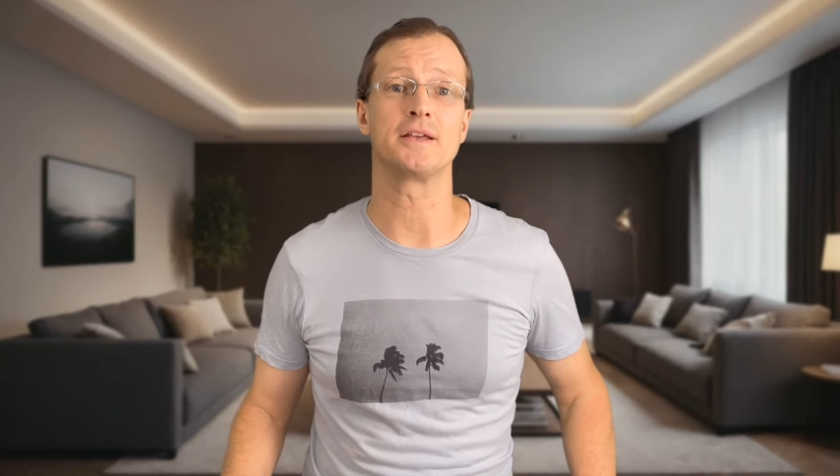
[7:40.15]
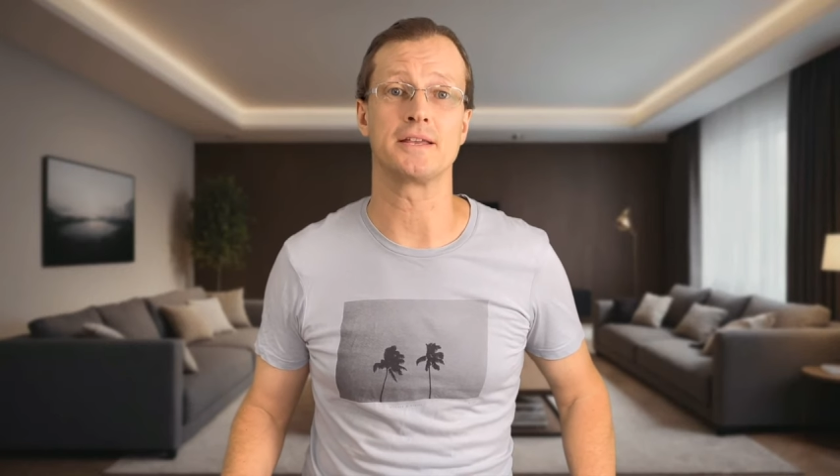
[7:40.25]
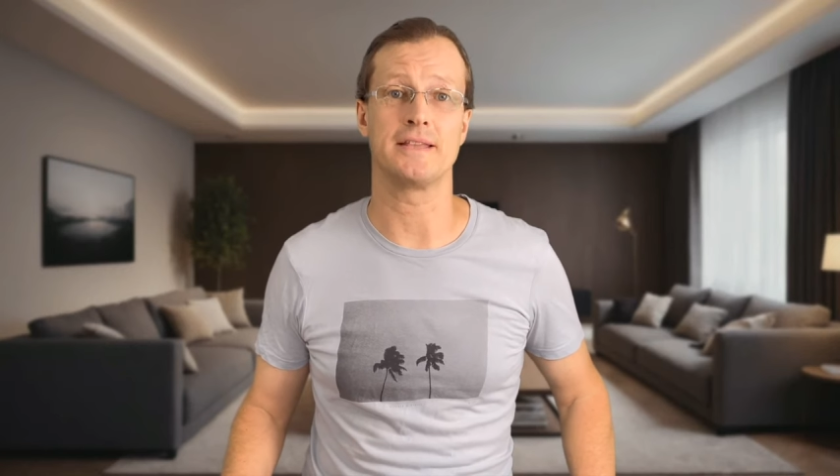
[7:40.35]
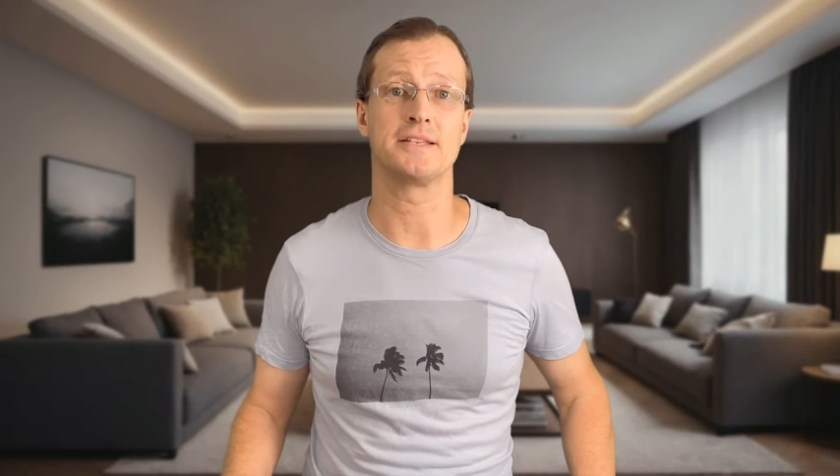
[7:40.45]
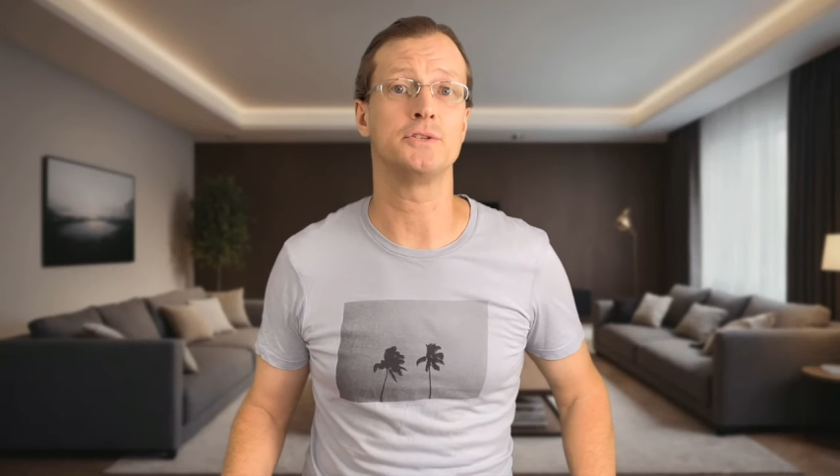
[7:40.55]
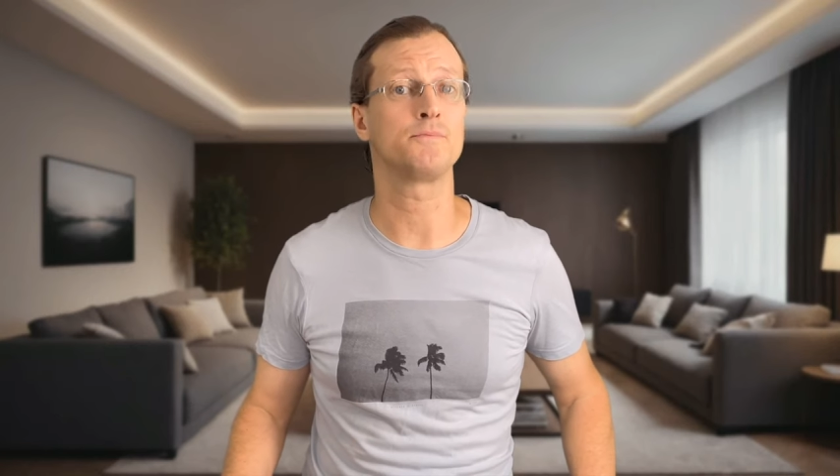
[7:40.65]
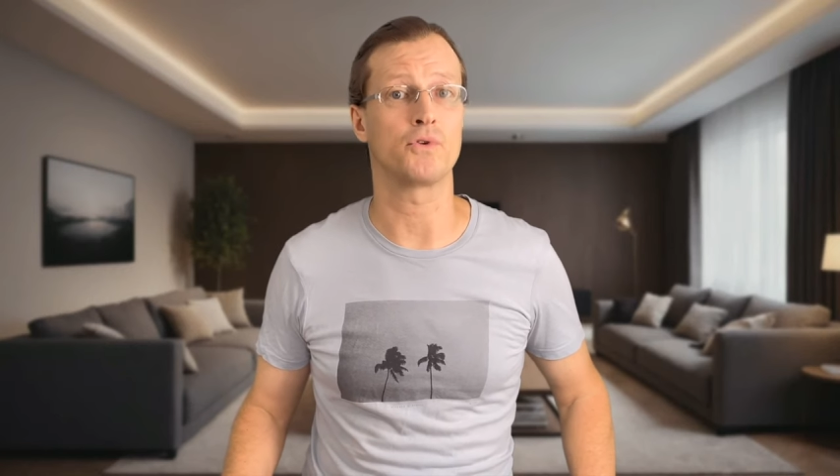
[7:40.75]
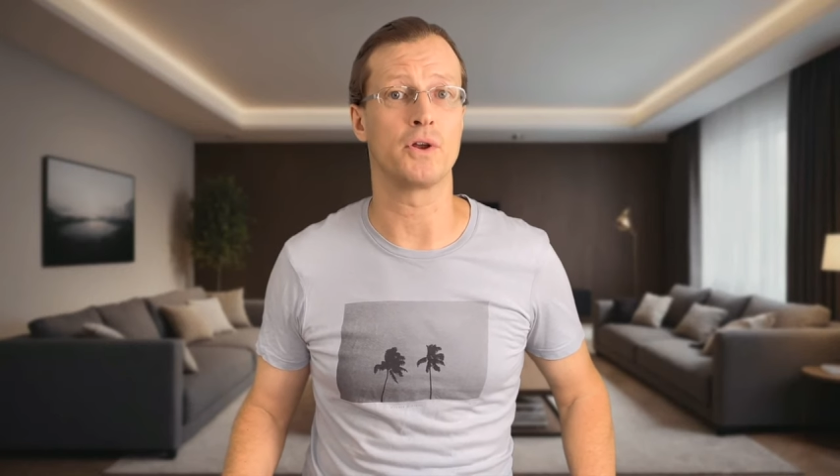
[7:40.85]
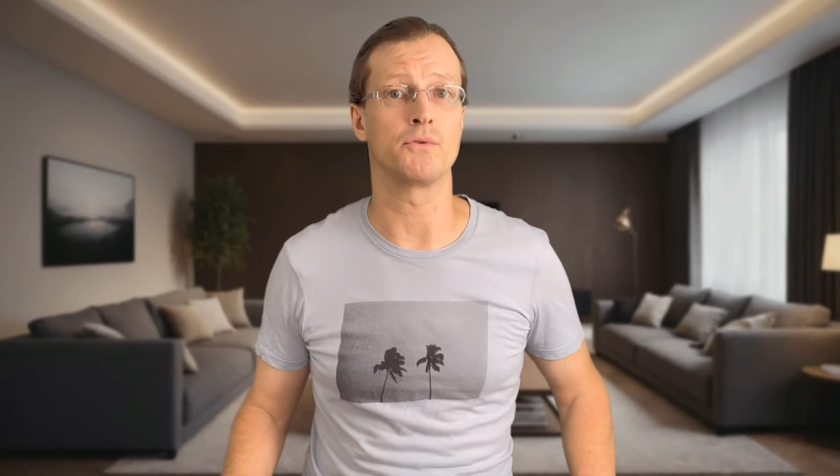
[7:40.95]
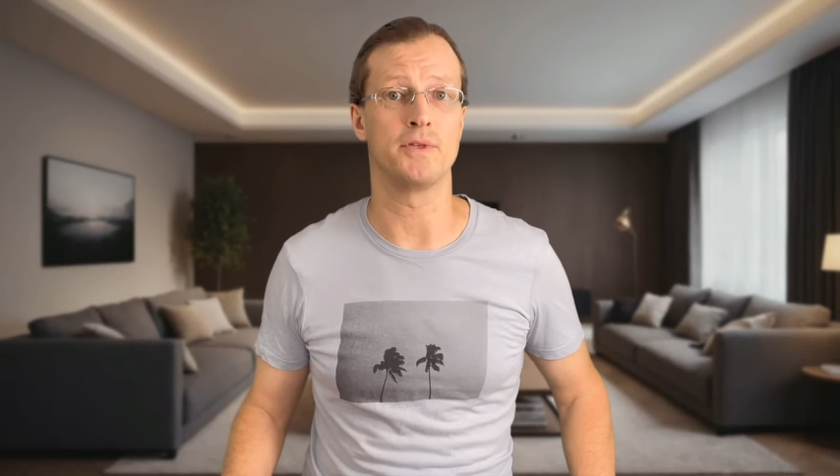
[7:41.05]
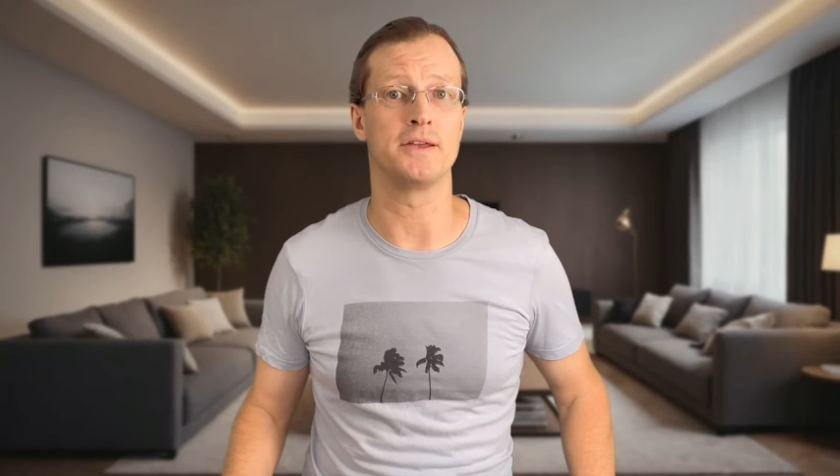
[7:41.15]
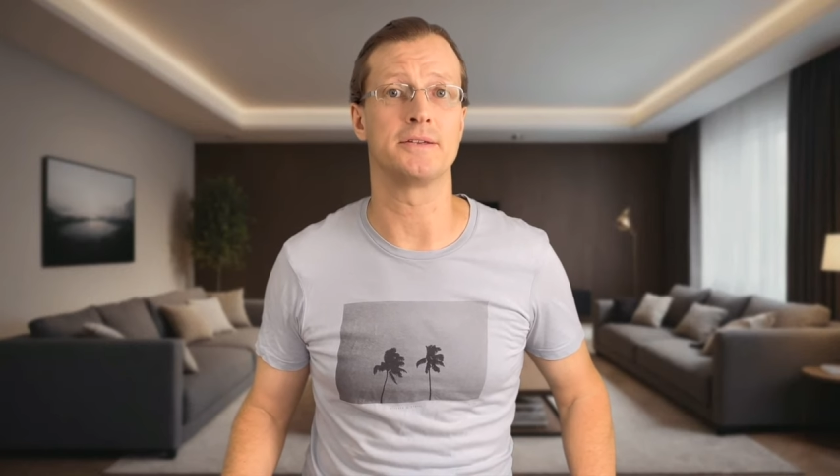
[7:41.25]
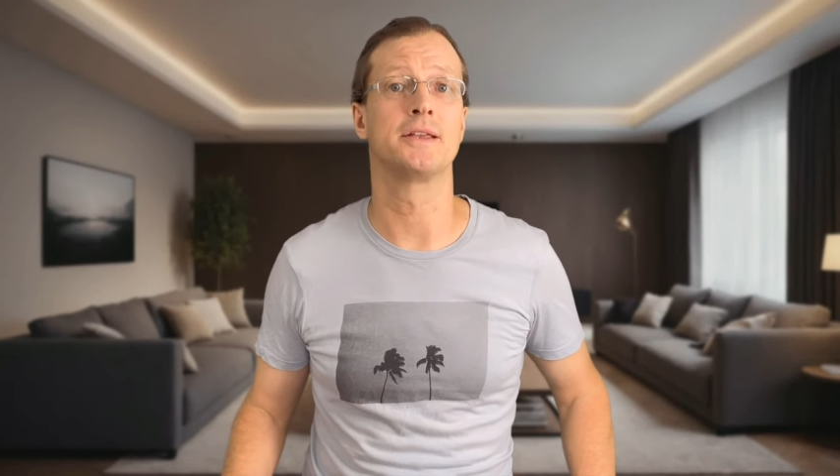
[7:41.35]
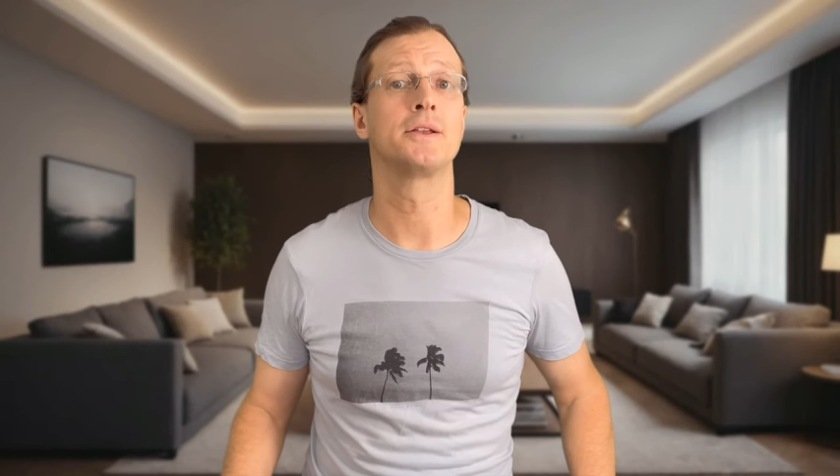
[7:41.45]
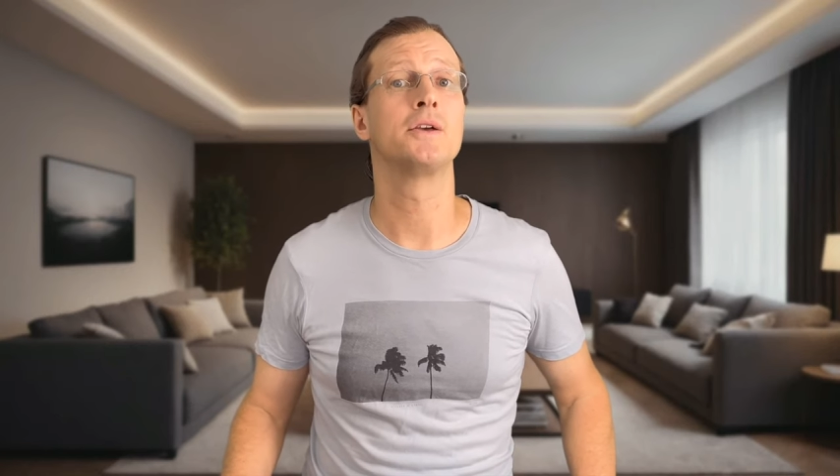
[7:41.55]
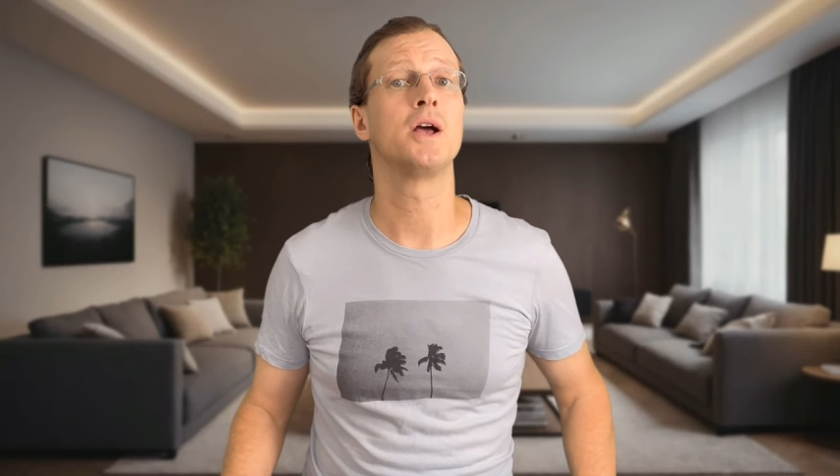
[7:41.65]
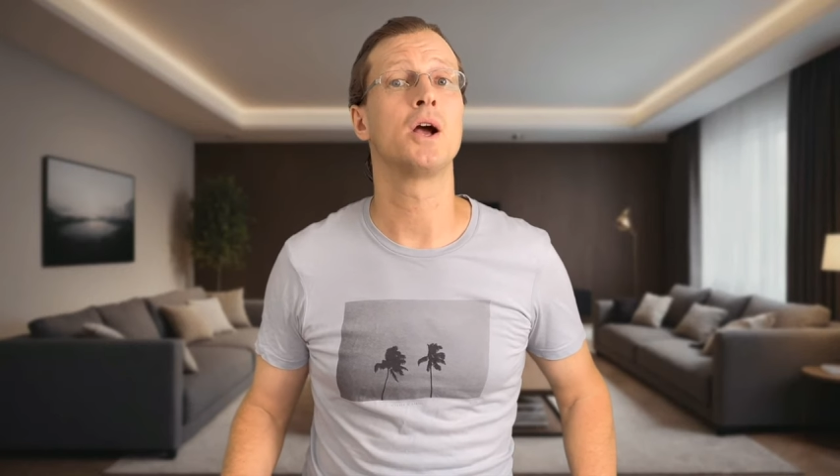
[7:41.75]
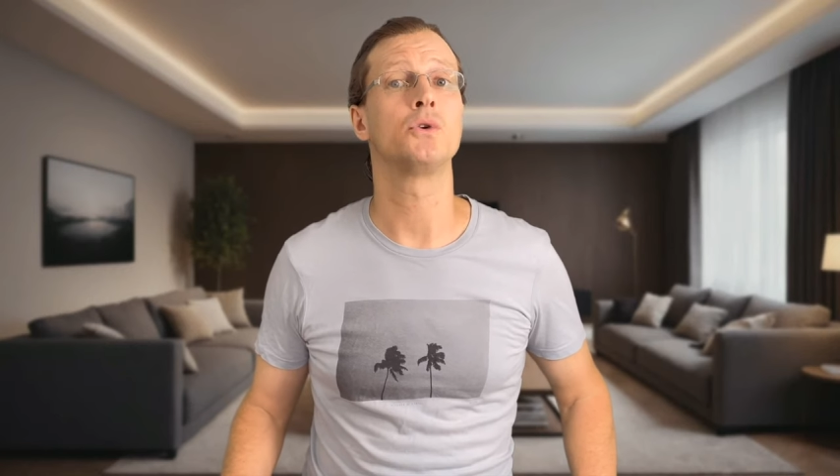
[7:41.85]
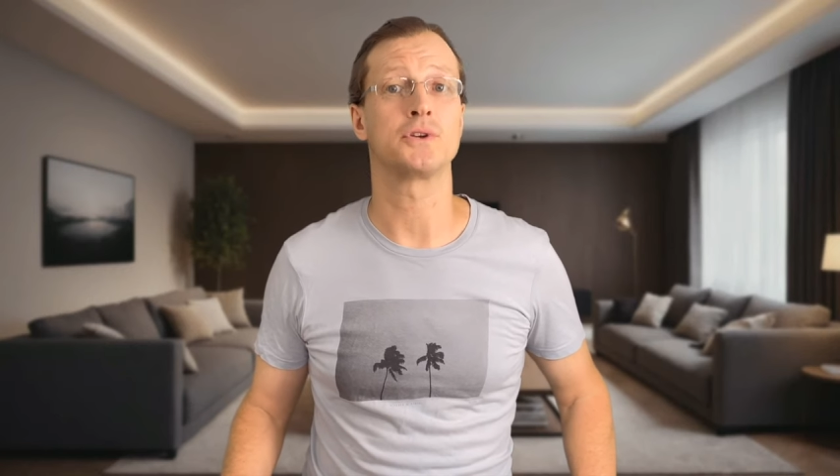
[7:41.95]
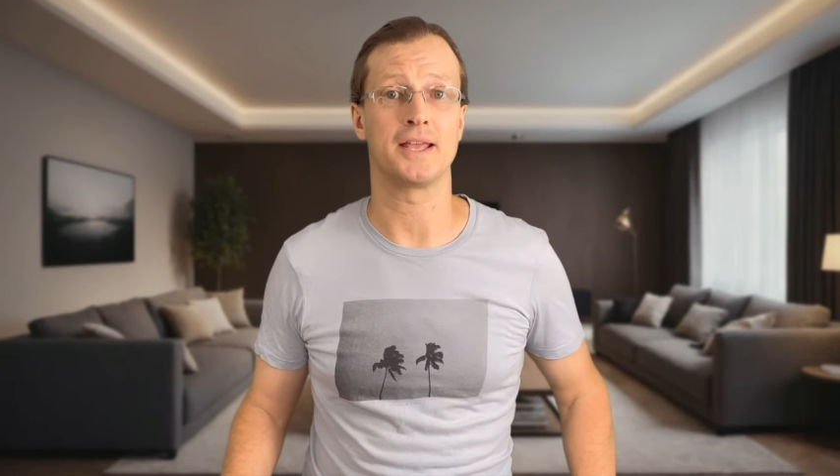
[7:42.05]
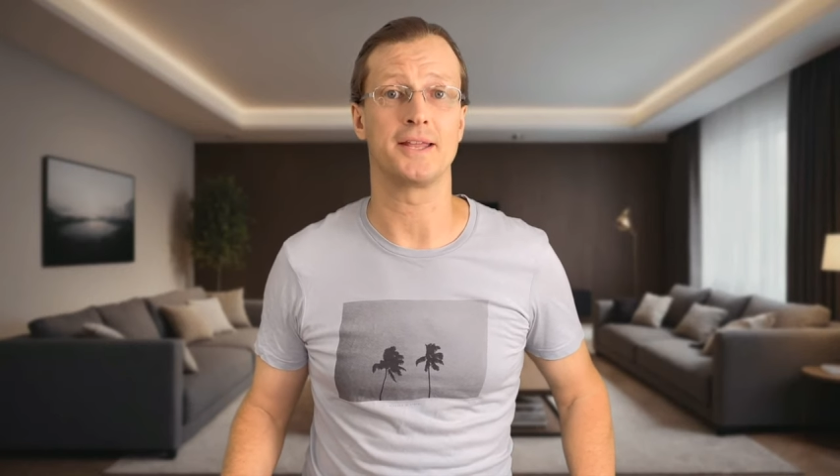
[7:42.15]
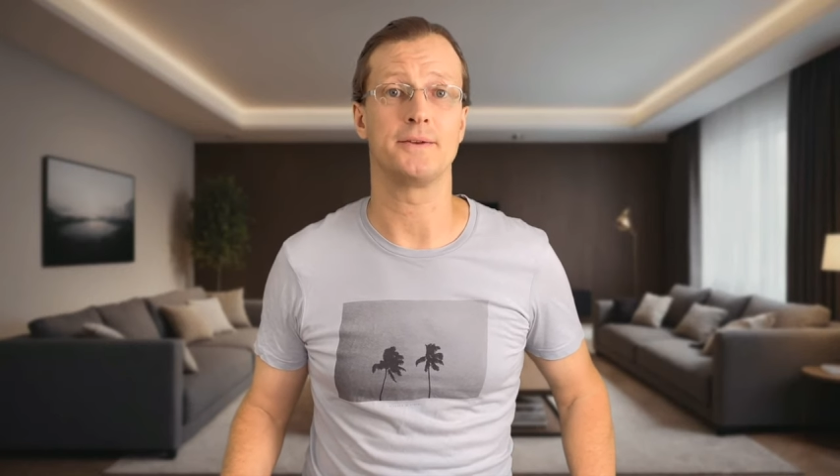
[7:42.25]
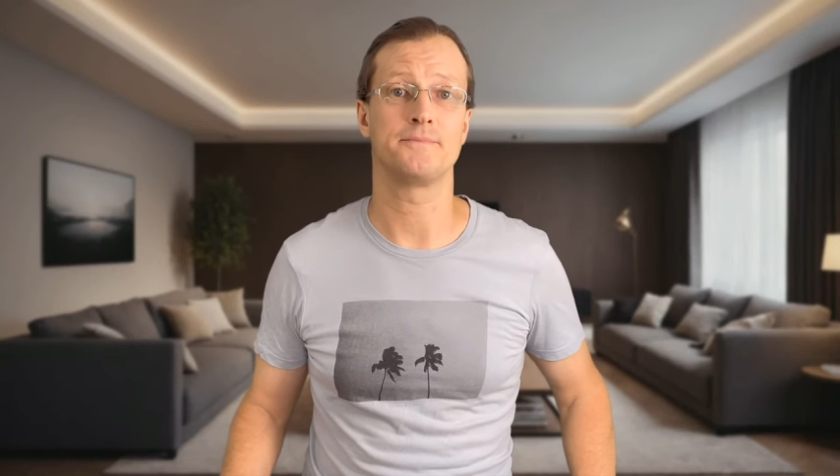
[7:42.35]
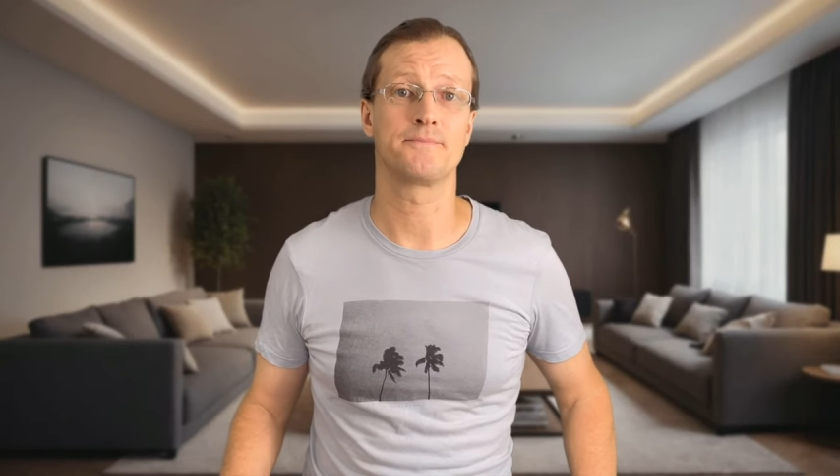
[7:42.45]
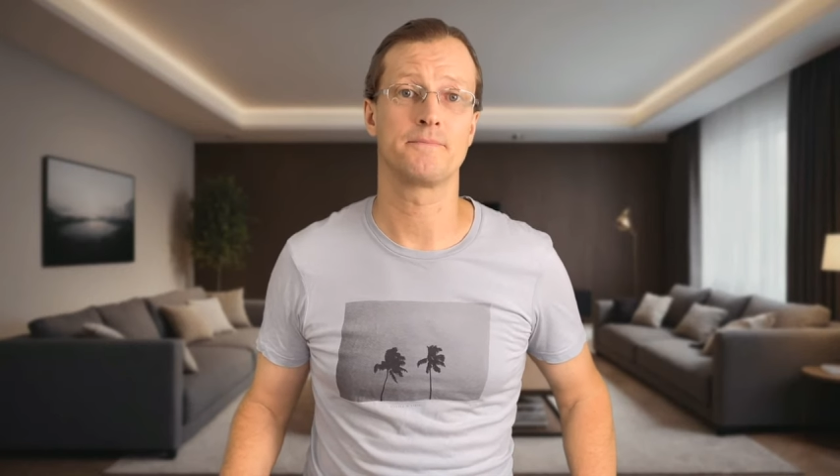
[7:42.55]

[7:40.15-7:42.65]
and that's perfectly okay.